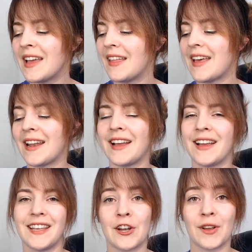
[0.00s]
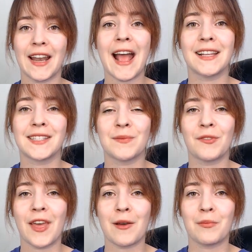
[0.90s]
that, can add some
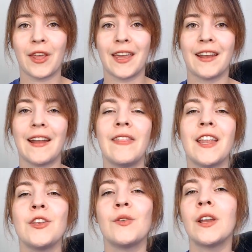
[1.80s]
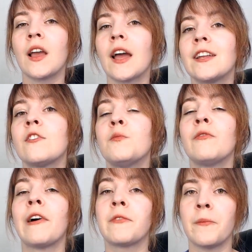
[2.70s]
of that play in, and then you can kind of
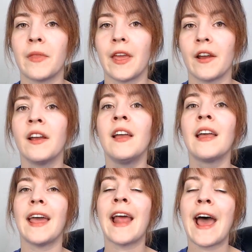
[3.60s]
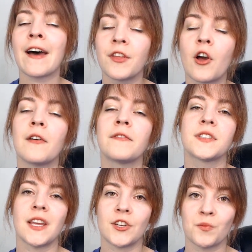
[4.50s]
move up from there and have the
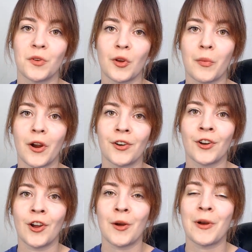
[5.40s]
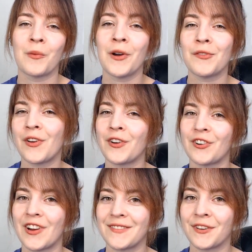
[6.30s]
conversation with your partner about what felt
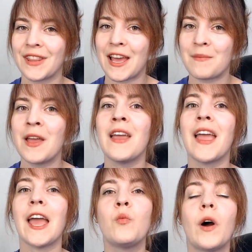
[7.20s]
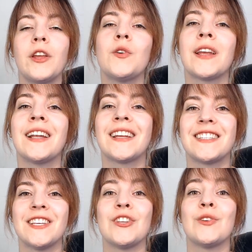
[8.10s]
great for them and what you can
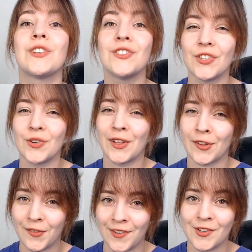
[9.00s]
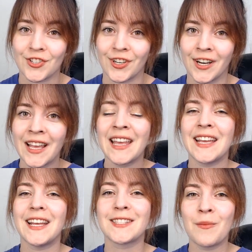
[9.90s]
continue to do in the future.
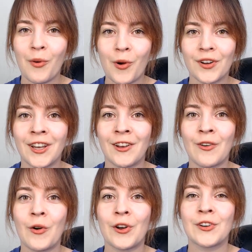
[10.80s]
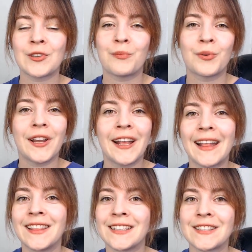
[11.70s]
It's important, in order to bring
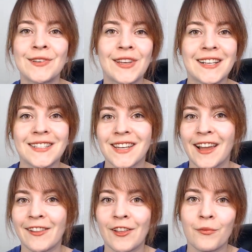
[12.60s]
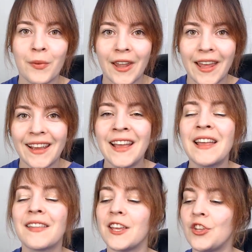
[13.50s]
in this unique style of play,
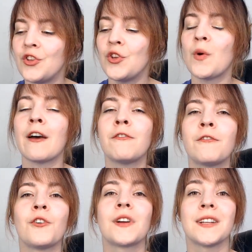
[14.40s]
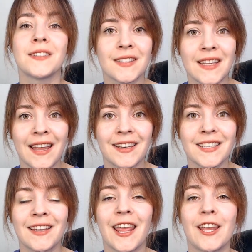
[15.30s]
that you have full
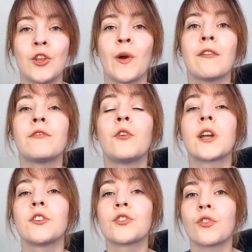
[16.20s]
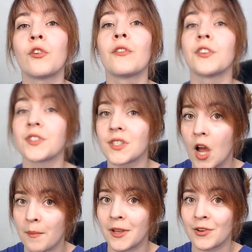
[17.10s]
consent and that you have full control over
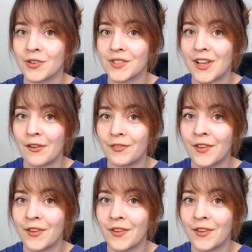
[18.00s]
stopping yourself.